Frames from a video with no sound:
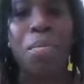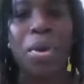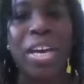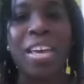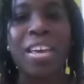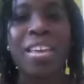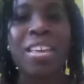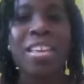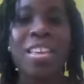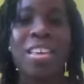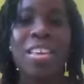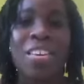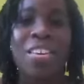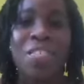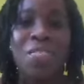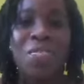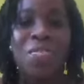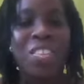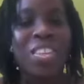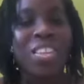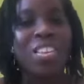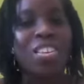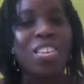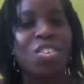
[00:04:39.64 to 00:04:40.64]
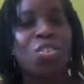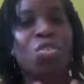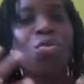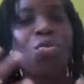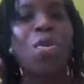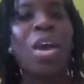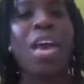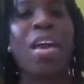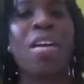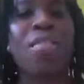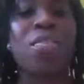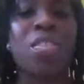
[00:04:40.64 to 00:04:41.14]
But
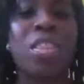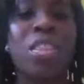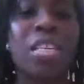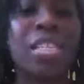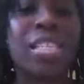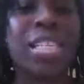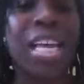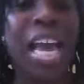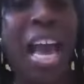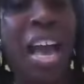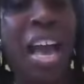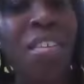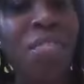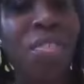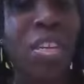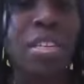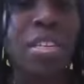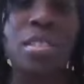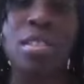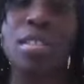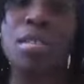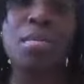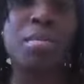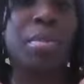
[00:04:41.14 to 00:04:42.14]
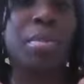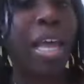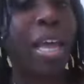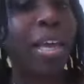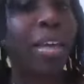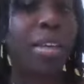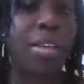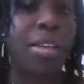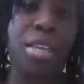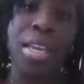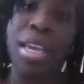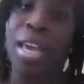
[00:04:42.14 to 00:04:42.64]
you have this confidence in
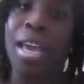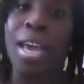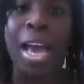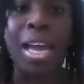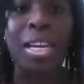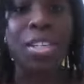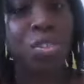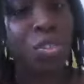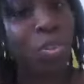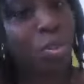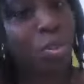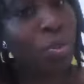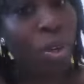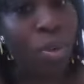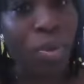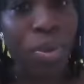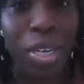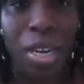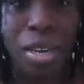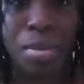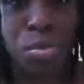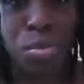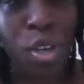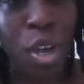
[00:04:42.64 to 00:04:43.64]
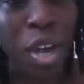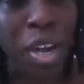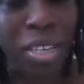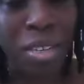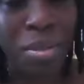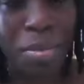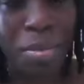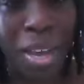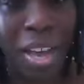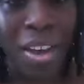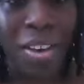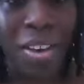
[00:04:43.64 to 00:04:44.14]
like, yeah, I do know what I'm
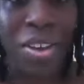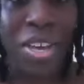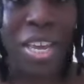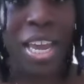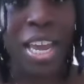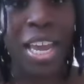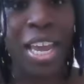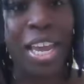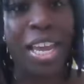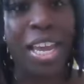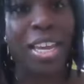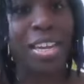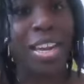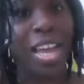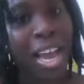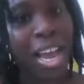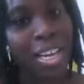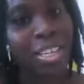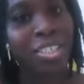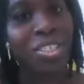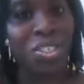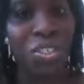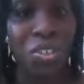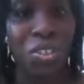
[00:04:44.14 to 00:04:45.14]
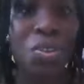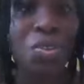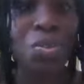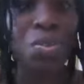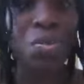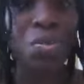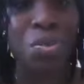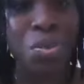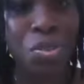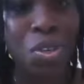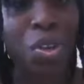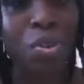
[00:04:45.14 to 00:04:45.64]
talking about. And I
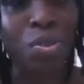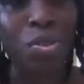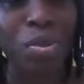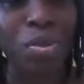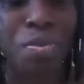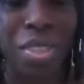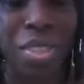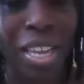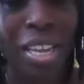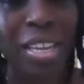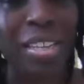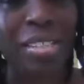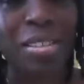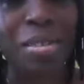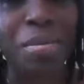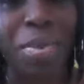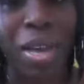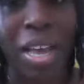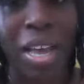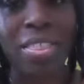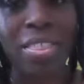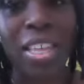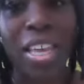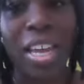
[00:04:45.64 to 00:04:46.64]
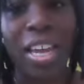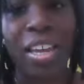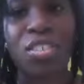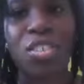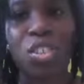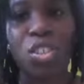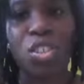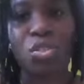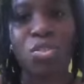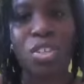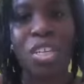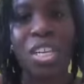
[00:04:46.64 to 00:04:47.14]
do know some things about the
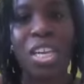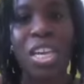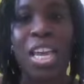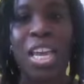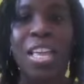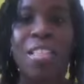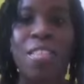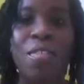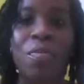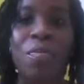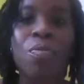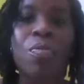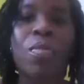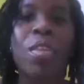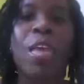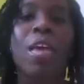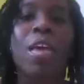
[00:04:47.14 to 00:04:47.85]
industry. And